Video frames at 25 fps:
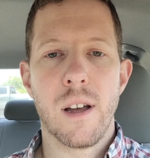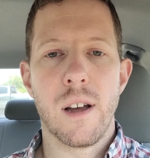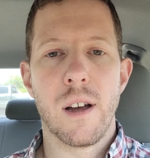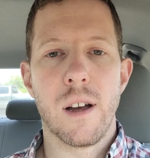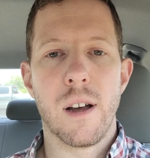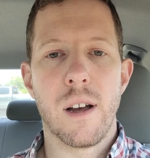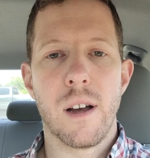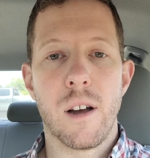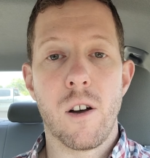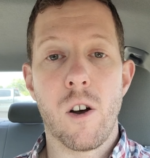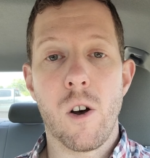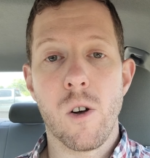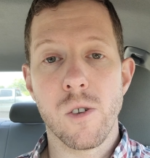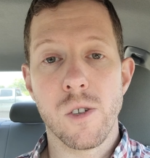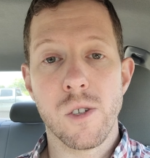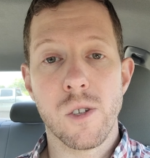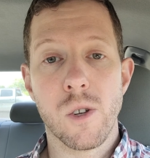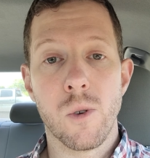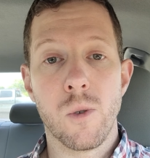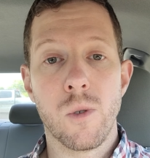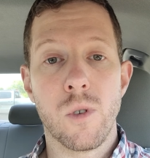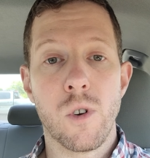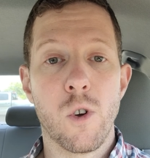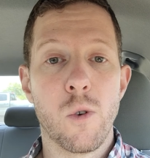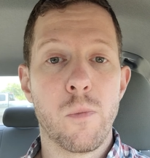
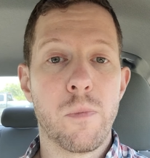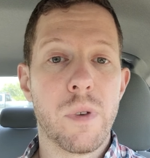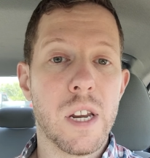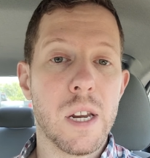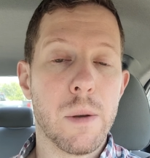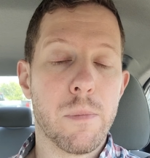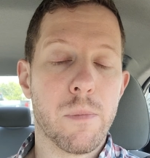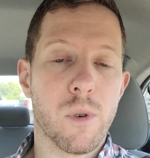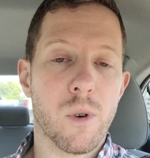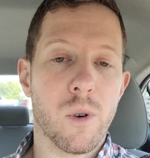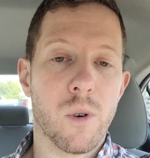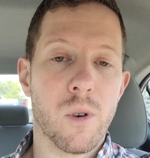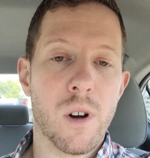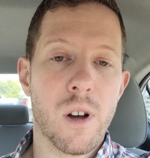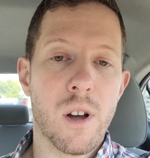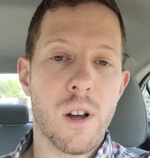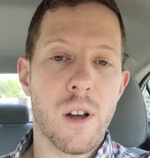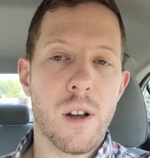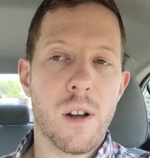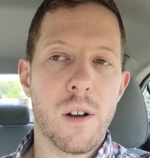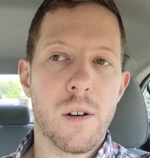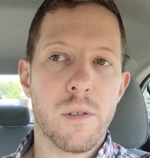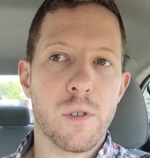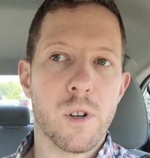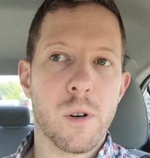also know people
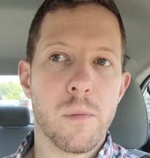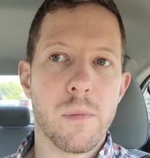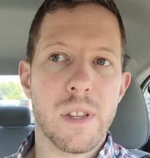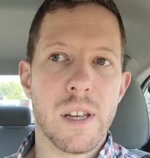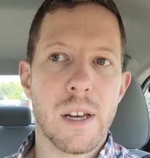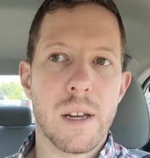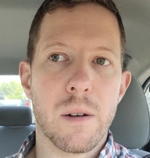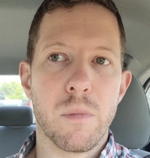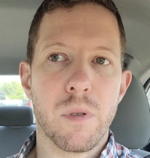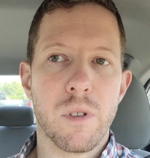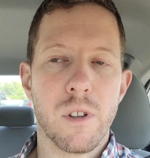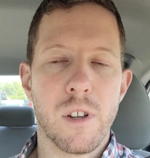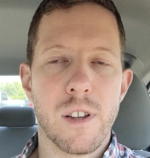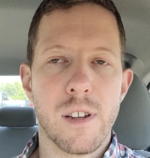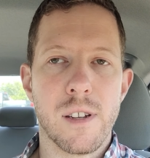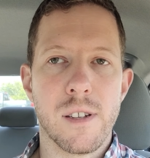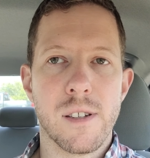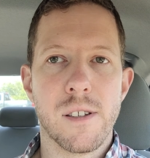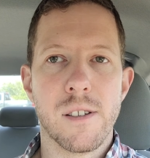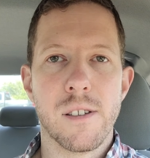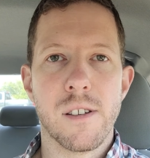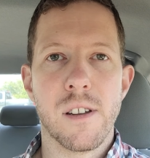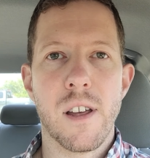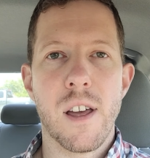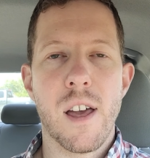from that
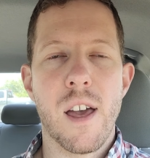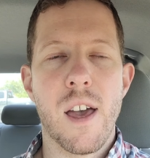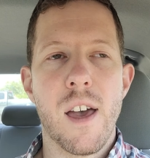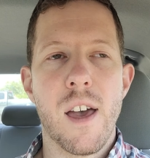place,